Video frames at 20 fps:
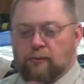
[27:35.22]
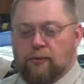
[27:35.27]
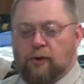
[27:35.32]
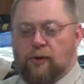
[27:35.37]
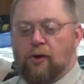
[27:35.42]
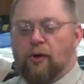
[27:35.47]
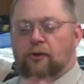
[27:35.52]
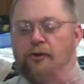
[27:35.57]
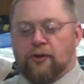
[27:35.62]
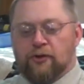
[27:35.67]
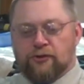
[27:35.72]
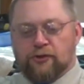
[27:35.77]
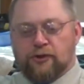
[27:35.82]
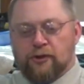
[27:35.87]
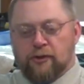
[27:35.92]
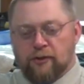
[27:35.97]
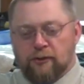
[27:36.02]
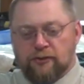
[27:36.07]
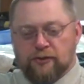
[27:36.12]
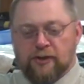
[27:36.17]
all this
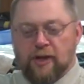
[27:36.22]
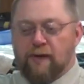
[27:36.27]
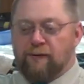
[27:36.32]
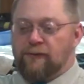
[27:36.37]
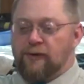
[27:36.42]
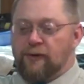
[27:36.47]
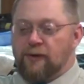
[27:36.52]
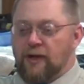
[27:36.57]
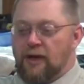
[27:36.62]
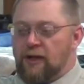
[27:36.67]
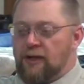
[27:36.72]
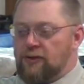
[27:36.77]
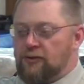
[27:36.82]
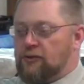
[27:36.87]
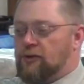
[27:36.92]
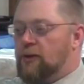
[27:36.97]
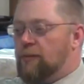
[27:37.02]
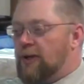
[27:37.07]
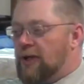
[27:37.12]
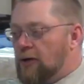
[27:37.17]
good stuff you got is
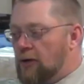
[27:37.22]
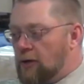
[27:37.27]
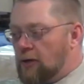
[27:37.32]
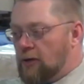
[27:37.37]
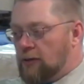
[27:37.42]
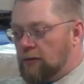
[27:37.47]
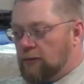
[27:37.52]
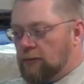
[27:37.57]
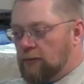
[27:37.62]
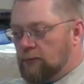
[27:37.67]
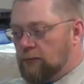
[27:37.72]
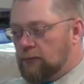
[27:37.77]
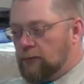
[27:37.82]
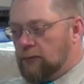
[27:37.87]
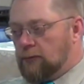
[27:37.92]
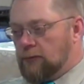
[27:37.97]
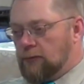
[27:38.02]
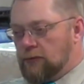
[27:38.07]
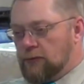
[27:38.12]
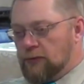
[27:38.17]
going to be gone.
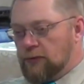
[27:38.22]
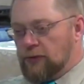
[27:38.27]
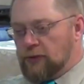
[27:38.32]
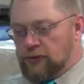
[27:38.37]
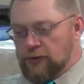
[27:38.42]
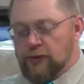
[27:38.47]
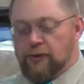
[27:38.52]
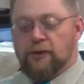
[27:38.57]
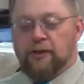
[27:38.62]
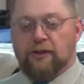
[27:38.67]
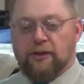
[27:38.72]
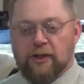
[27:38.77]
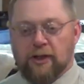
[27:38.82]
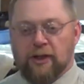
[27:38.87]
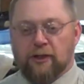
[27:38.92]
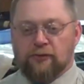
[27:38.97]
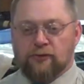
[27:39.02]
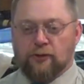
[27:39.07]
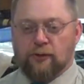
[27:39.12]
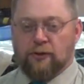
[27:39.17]
The Assyrian
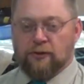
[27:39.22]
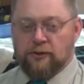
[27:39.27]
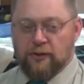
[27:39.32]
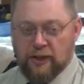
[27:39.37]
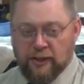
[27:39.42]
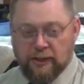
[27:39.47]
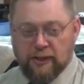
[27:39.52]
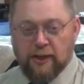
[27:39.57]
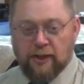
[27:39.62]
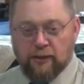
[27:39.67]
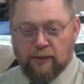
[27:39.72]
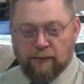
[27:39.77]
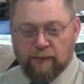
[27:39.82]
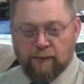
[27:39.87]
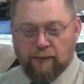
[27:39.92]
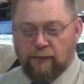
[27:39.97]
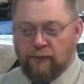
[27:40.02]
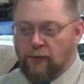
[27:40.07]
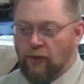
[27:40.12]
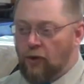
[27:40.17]
king's going to take care of
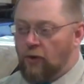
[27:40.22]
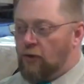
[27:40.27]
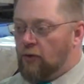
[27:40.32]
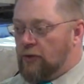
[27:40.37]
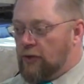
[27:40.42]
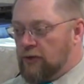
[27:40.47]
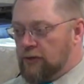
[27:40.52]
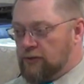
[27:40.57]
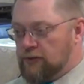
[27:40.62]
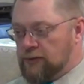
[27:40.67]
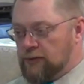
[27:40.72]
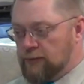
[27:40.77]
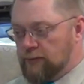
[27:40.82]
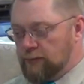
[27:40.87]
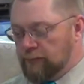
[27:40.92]
all this.